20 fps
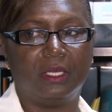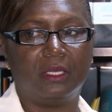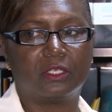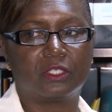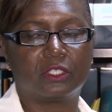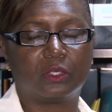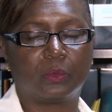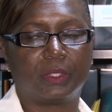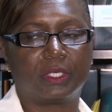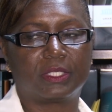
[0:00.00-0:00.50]

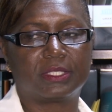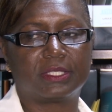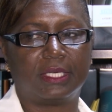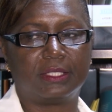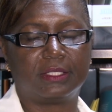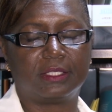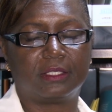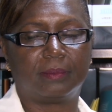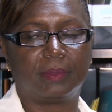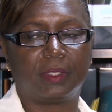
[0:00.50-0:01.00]
So we're
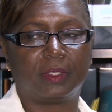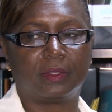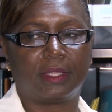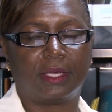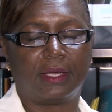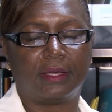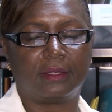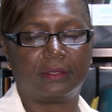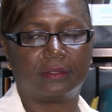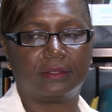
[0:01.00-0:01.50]
excited about
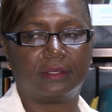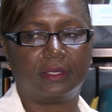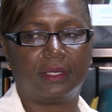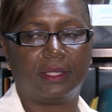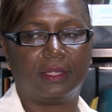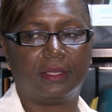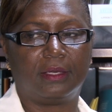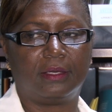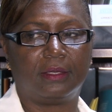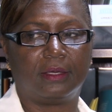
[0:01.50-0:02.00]
that,
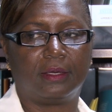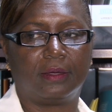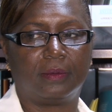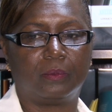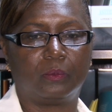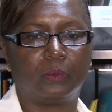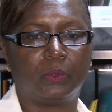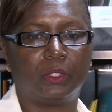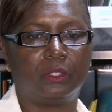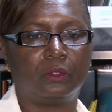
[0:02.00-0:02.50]

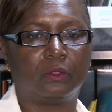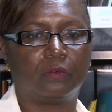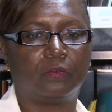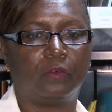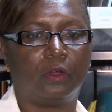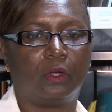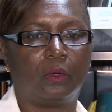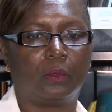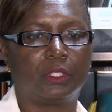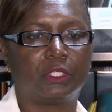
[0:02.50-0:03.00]
and we look
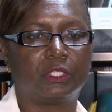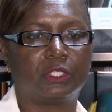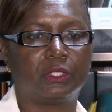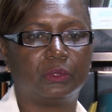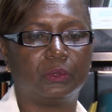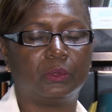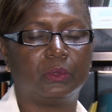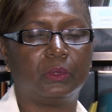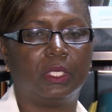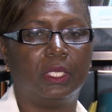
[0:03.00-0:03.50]
forward
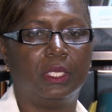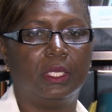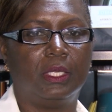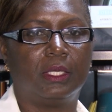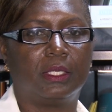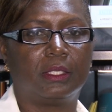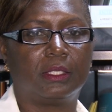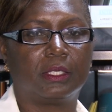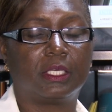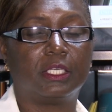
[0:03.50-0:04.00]
to
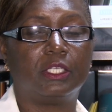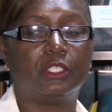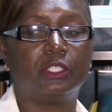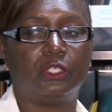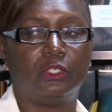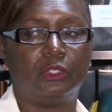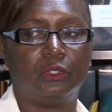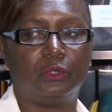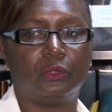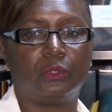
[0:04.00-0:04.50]
the
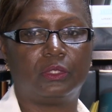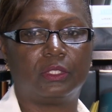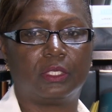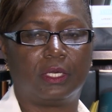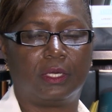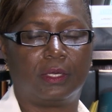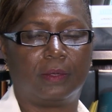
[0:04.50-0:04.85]
continued